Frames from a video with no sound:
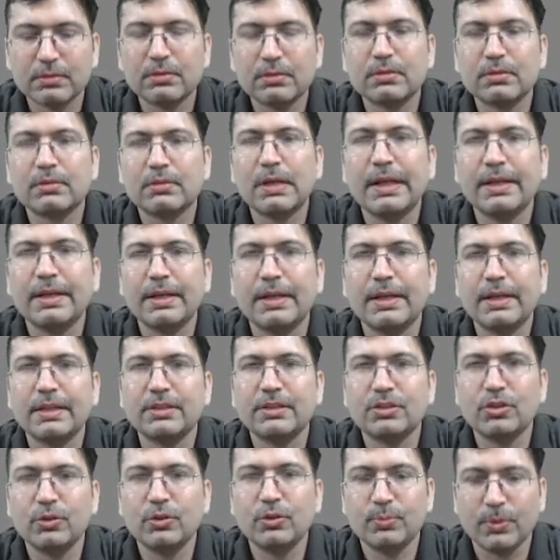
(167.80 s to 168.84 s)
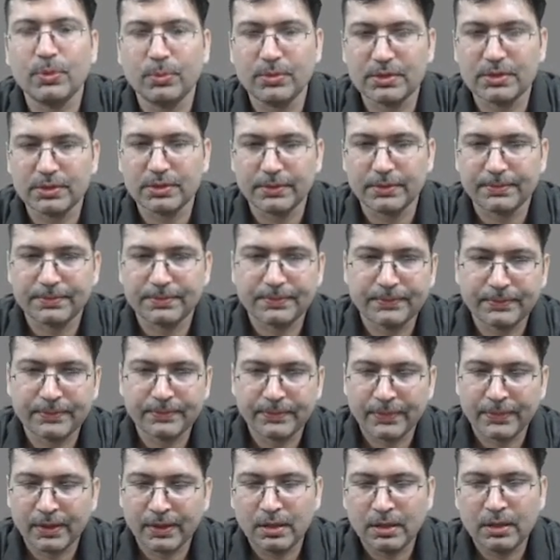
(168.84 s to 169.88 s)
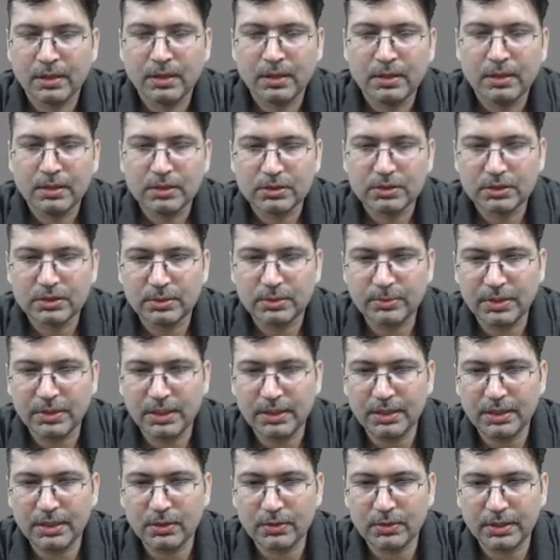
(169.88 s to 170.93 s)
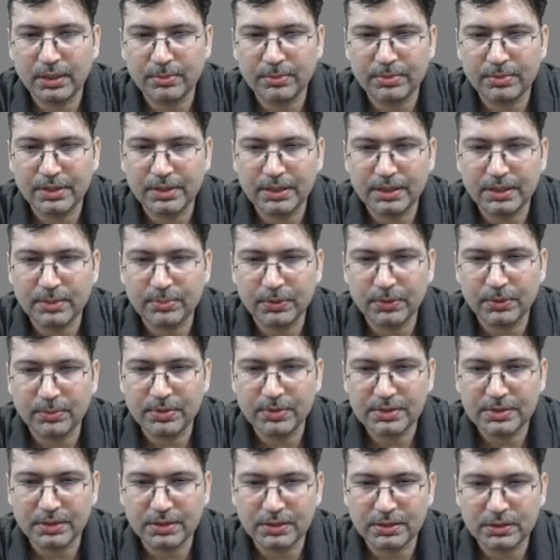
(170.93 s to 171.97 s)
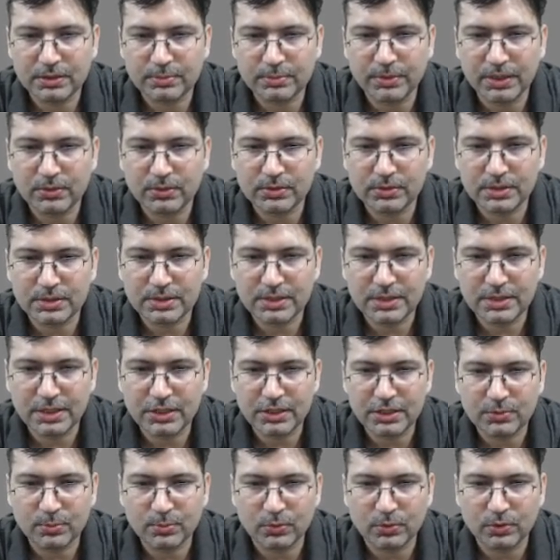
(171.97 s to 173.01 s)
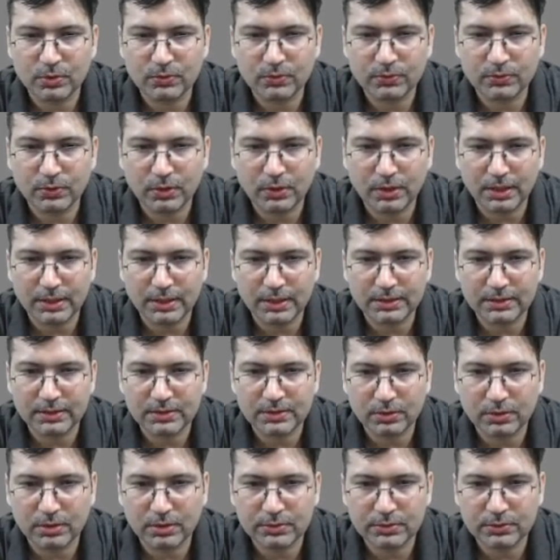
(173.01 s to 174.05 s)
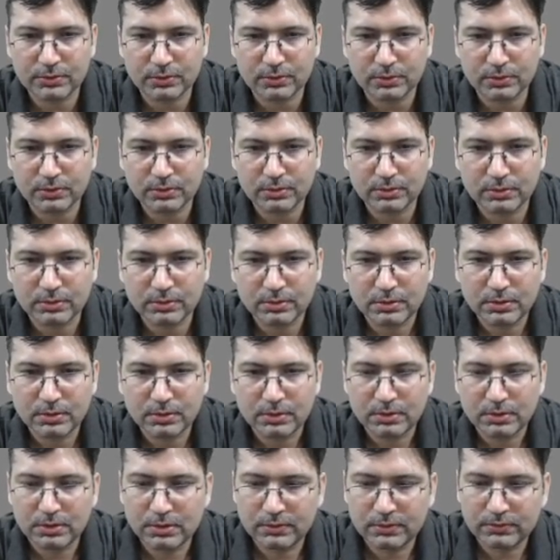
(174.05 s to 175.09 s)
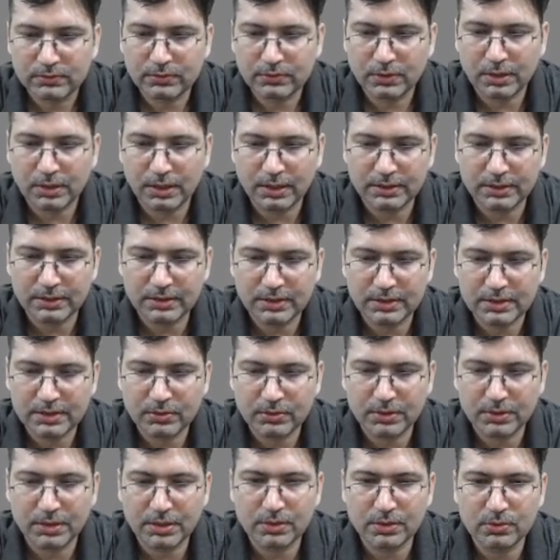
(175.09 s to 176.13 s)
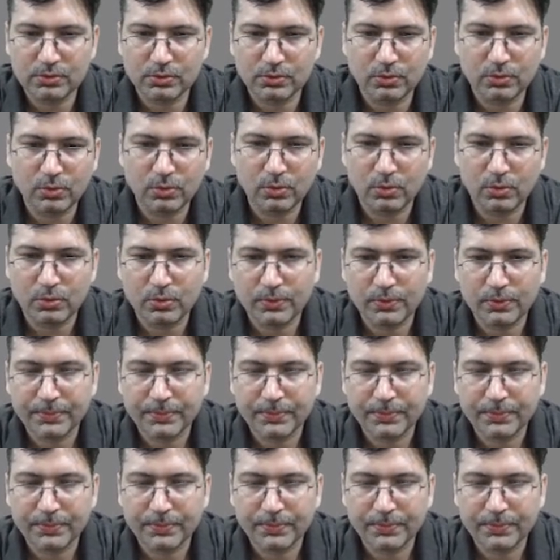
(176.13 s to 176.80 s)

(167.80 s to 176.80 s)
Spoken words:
write and execute permission. Similarly, you can update the permissions by using chmod for others also. For others, you can use O,